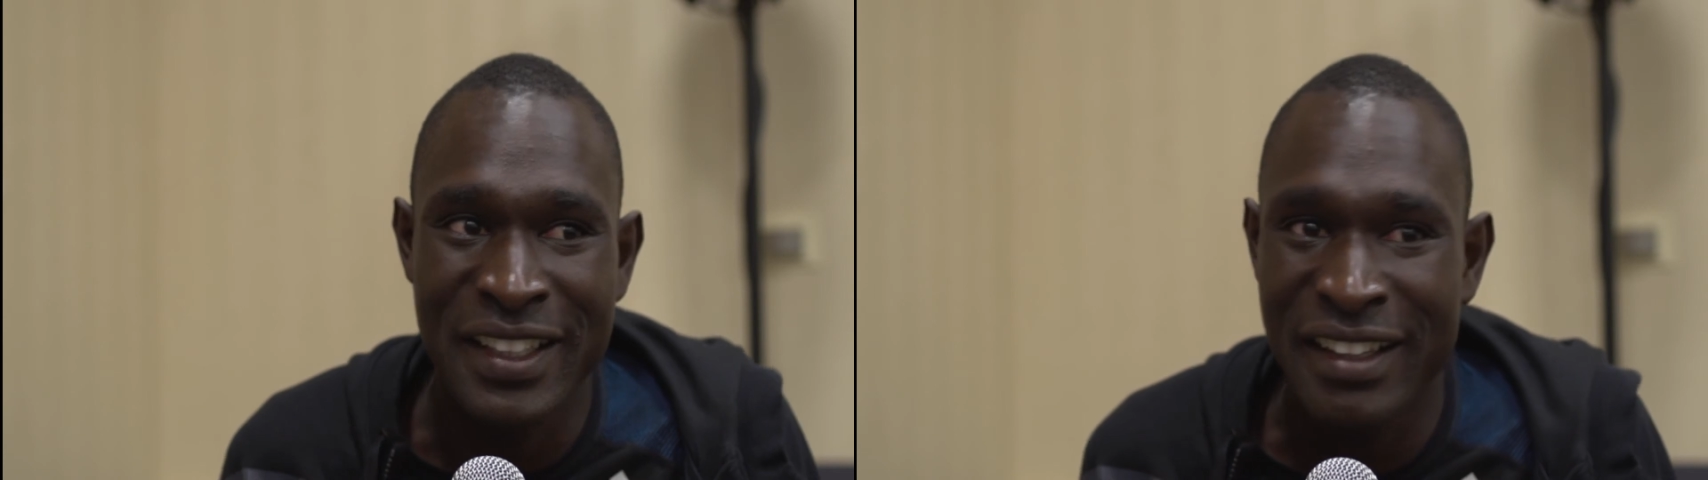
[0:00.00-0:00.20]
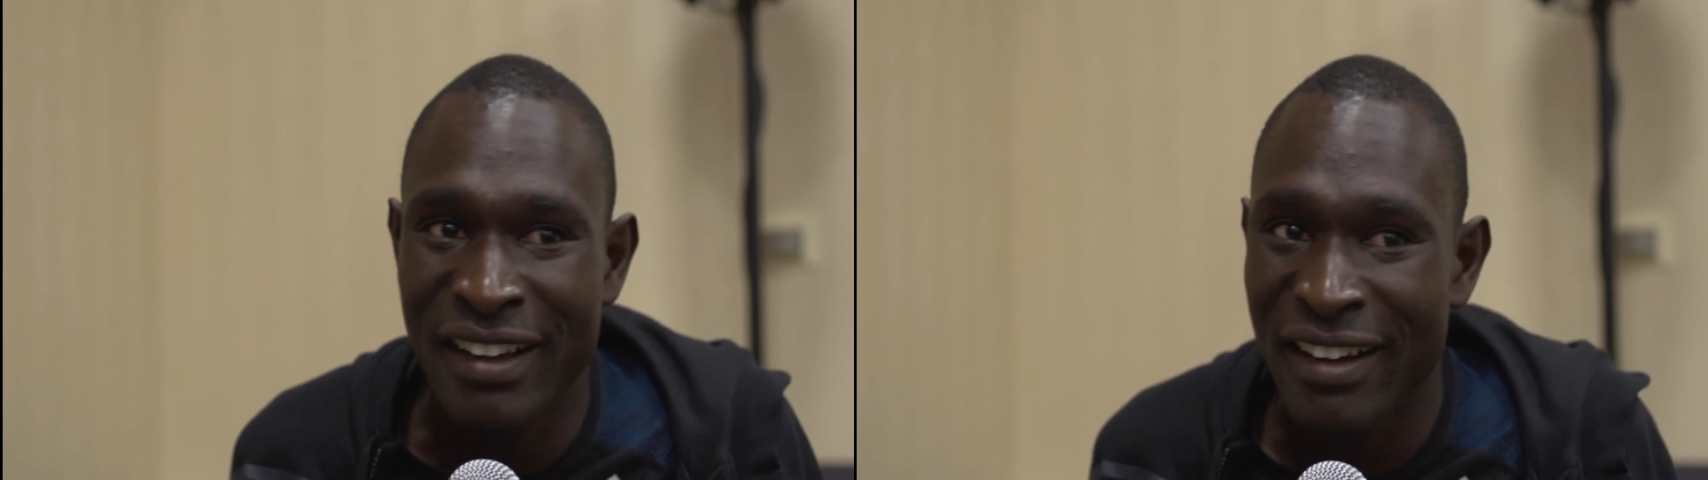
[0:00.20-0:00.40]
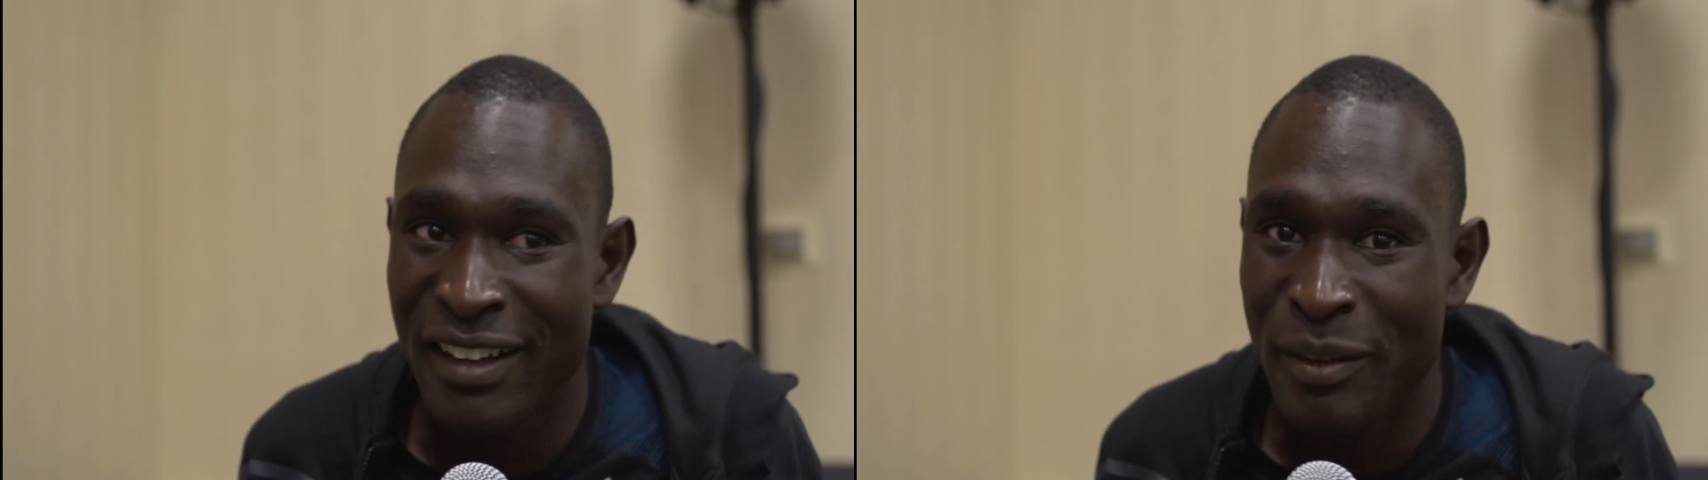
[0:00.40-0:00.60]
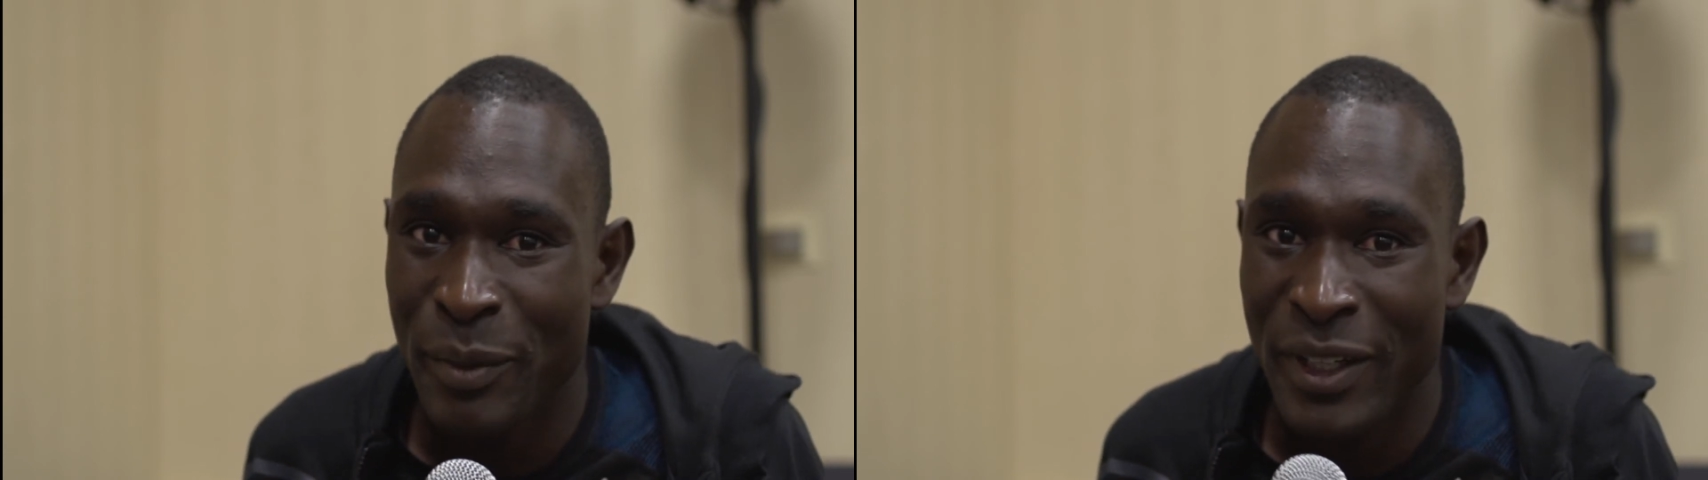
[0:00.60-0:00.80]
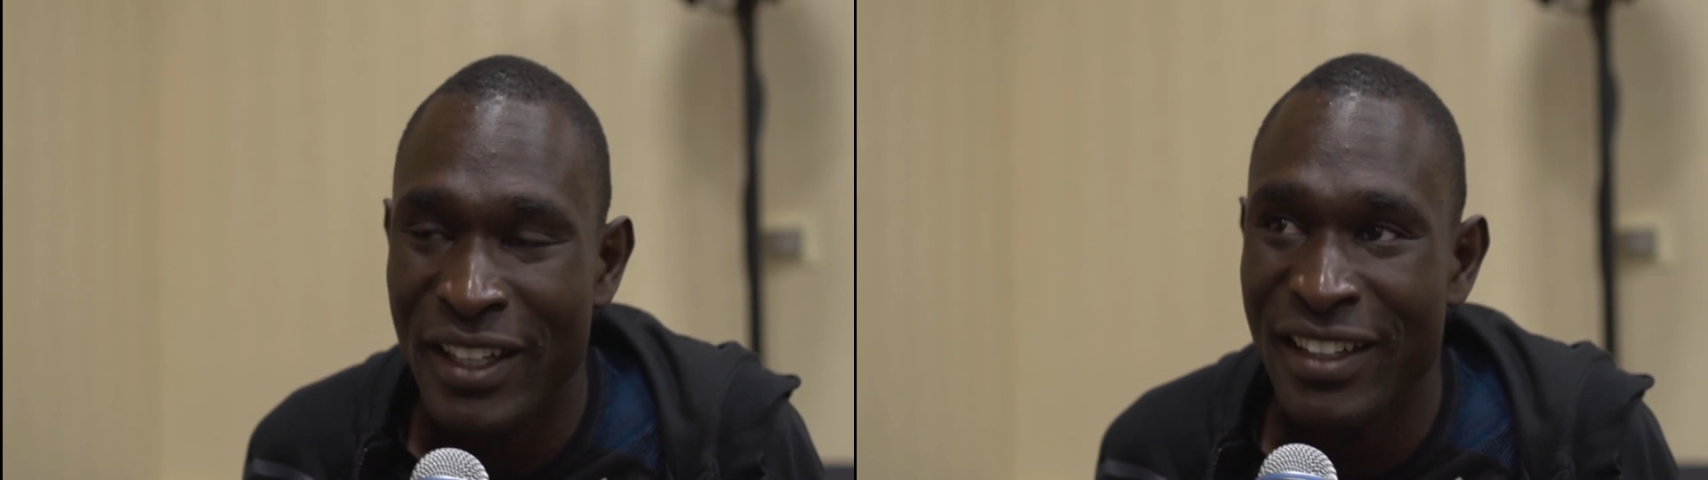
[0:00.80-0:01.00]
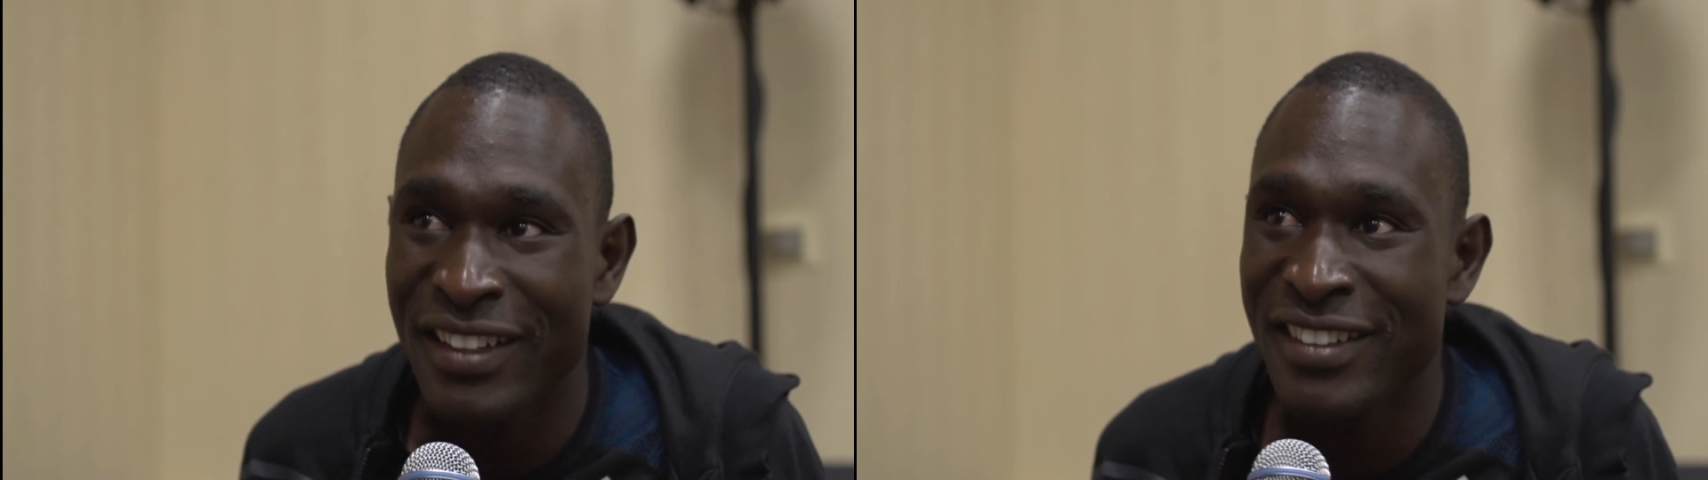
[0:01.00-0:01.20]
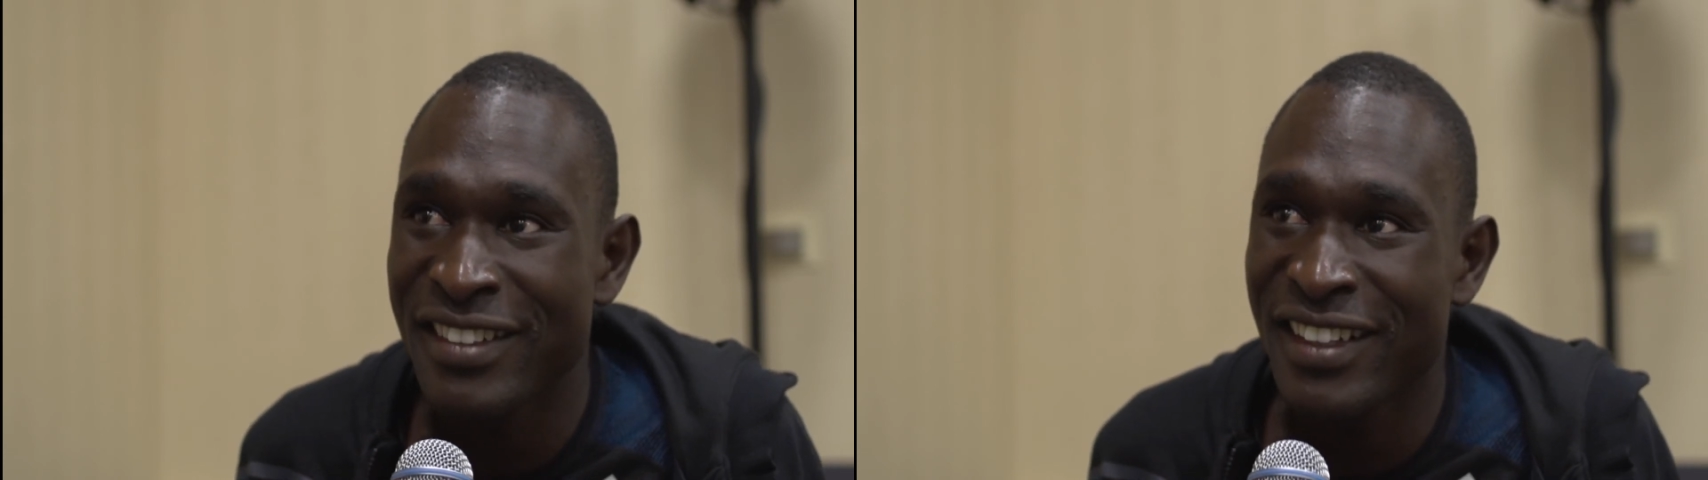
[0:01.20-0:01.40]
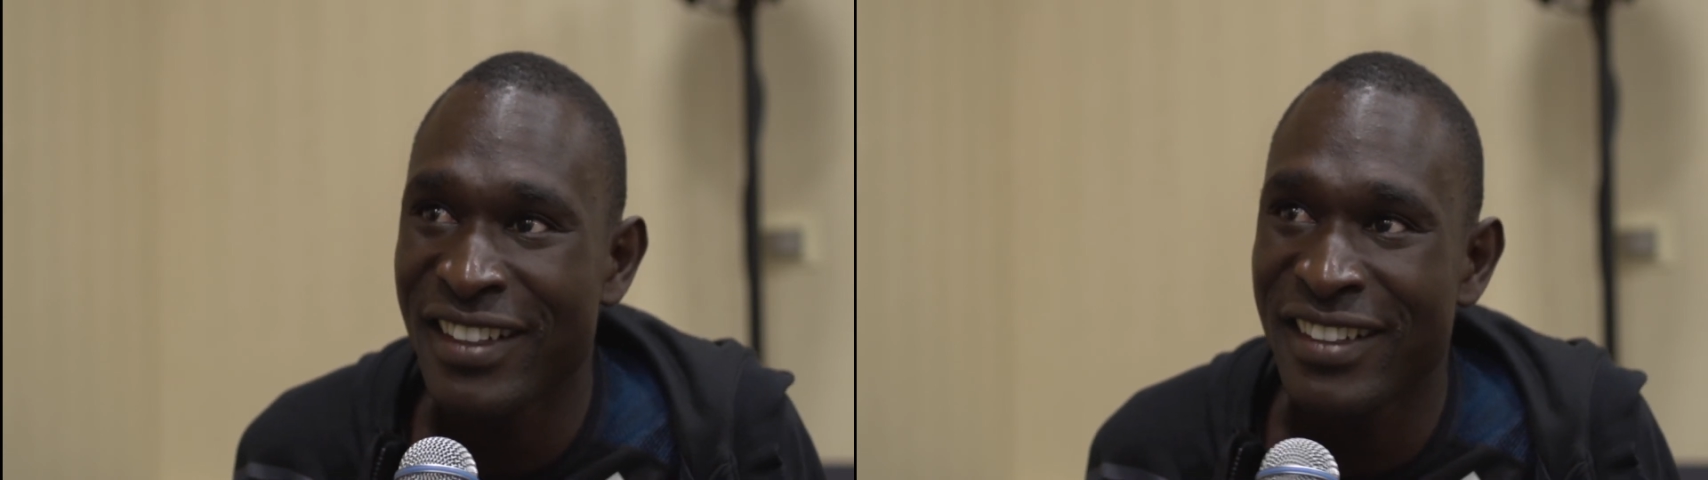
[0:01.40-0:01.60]
the
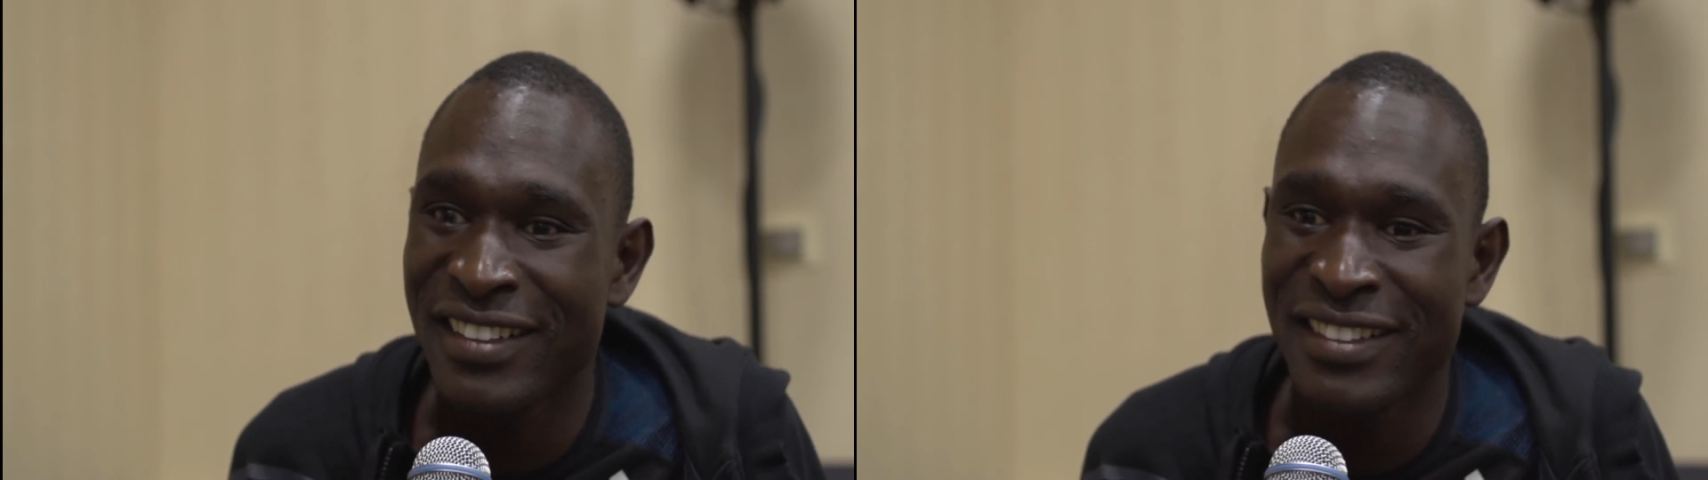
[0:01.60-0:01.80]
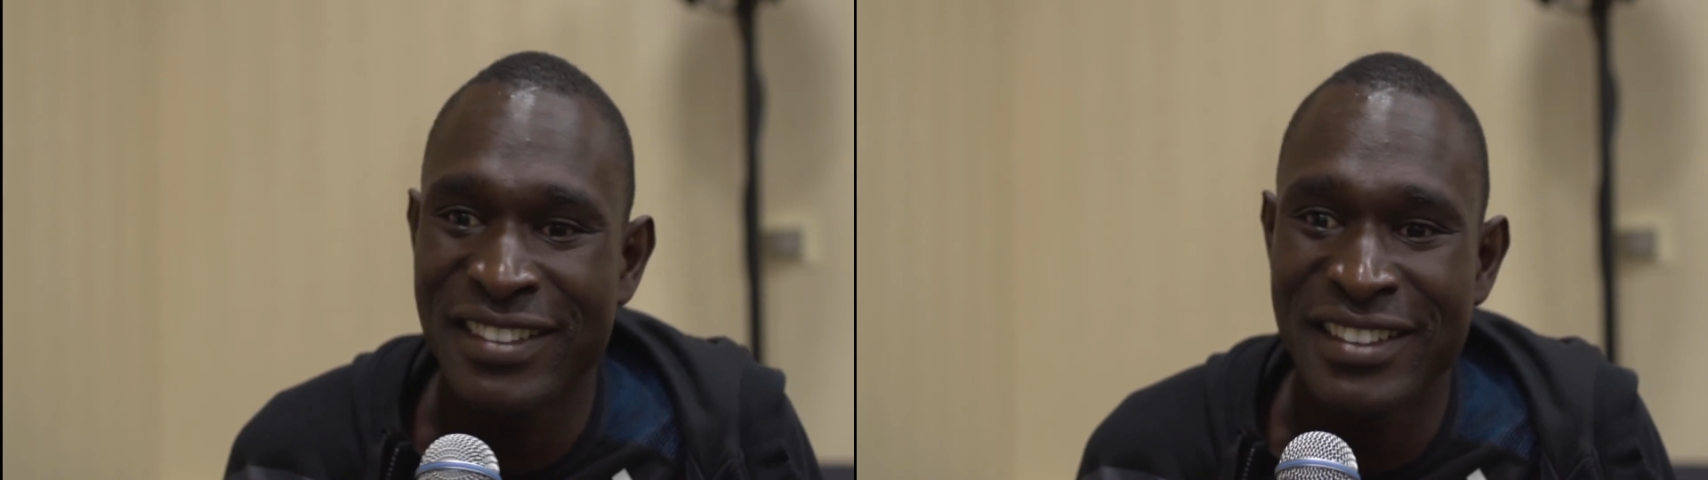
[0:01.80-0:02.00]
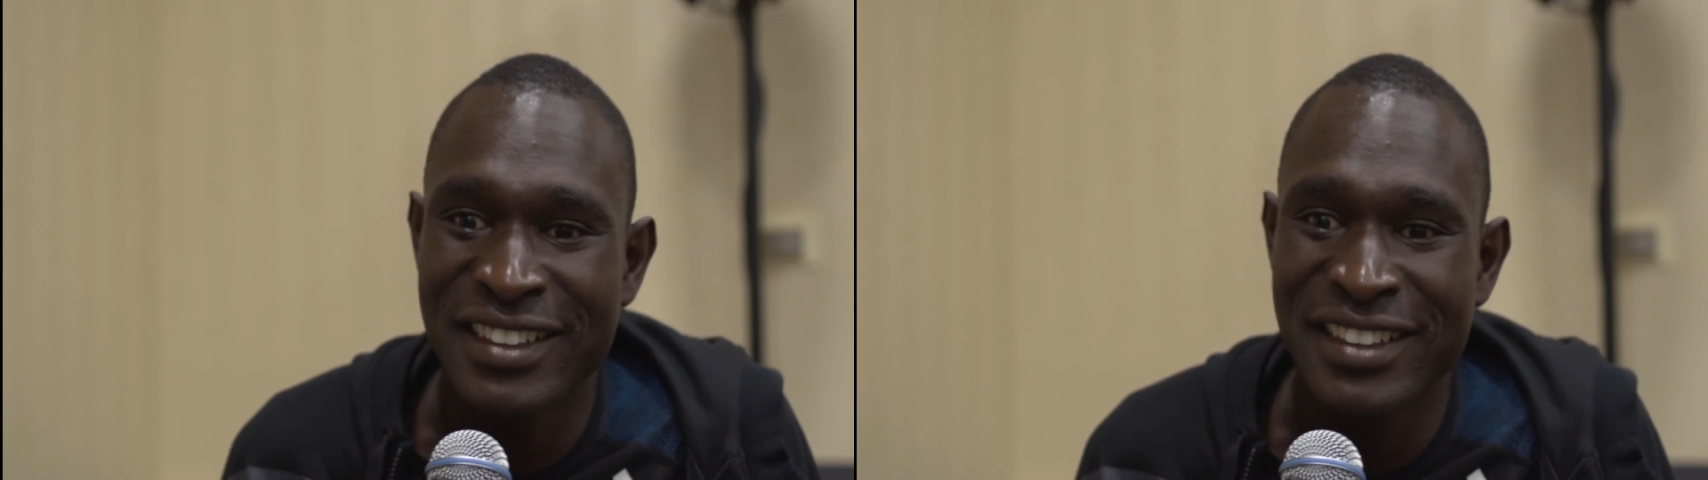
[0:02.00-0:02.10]
R&Bs and